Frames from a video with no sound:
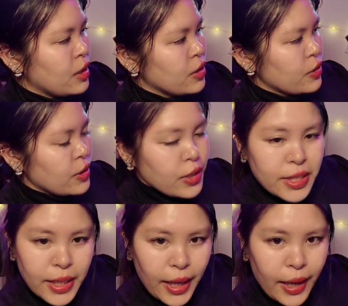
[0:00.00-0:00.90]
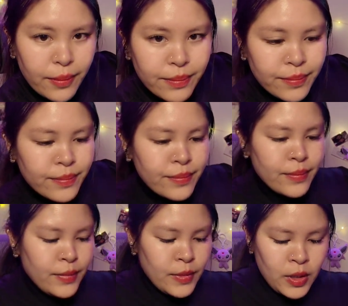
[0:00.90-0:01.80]
Literally looks like that.
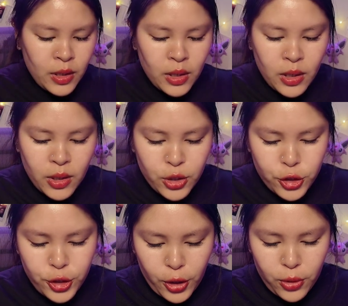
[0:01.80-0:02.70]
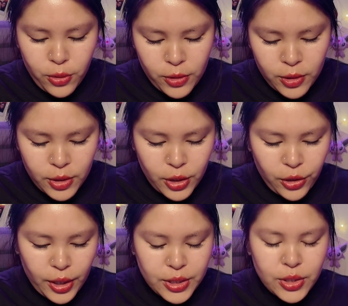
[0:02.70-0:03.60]
So the
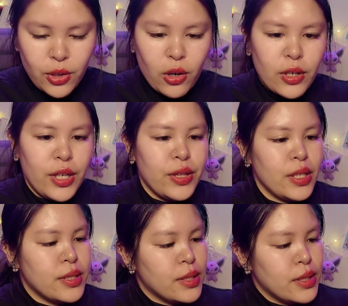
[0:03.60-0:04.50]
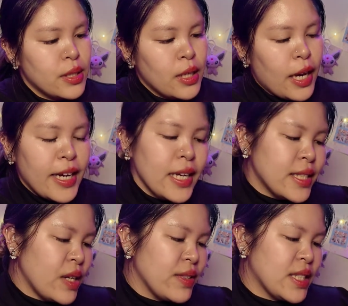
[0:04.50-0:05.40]
glasses are in this, I can't
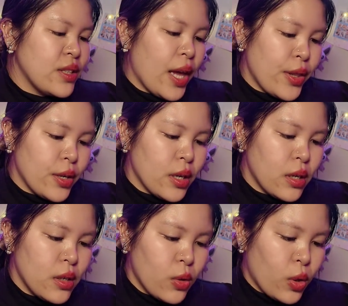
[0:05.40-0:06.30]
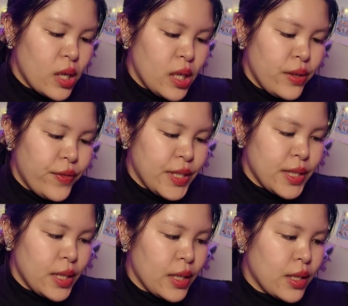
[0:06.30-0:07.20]
tell if it's leather or if
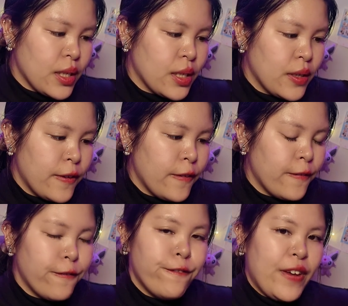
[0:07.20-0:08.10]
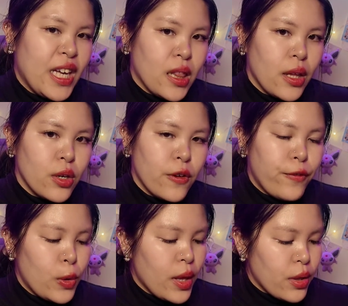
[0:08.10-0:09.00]
it's like fake leather,
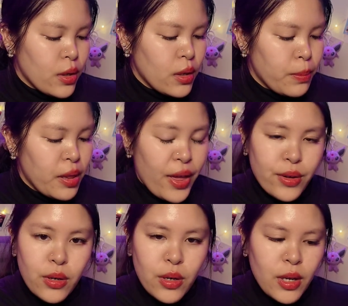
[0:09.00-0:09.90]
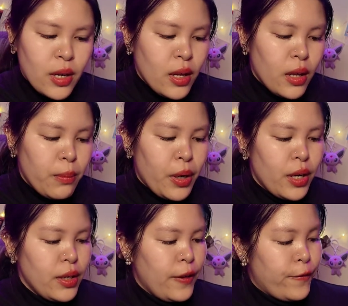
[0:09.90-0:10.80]
full leather, pleather,
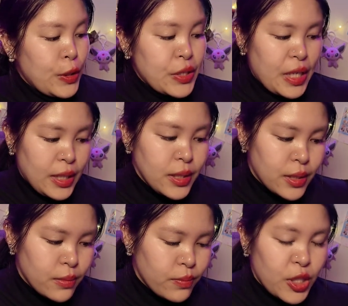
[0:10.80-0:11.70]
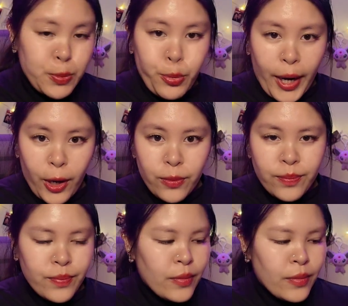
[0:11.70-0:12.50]
but it feels nice. It's brown.